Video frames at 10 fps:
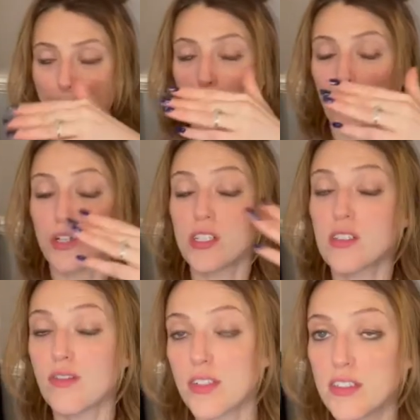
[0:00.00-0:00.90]
which is
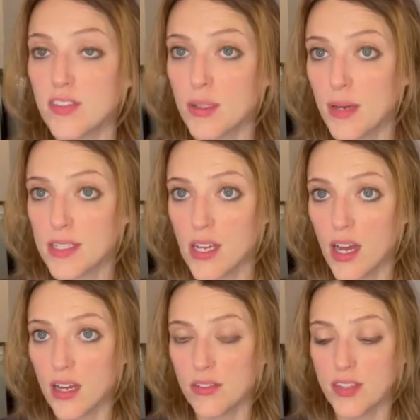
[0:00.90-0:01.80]
the first film I
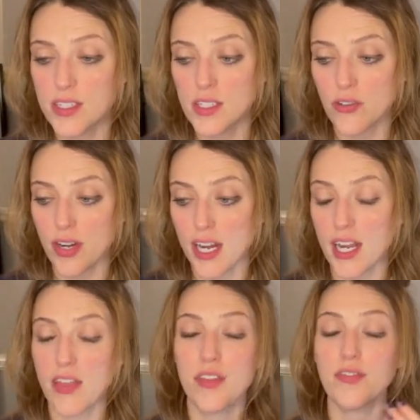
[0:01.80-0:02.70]
saw of these three,
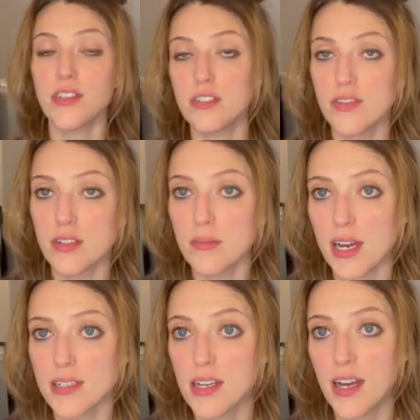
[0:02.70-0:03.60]
and the first film
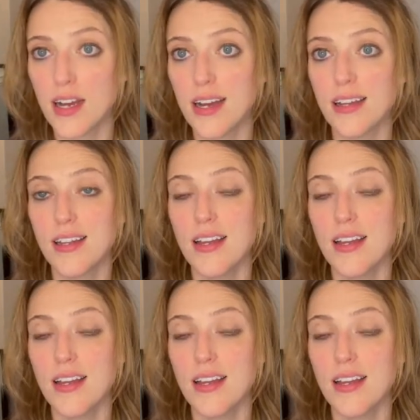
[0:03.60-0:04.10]
I saw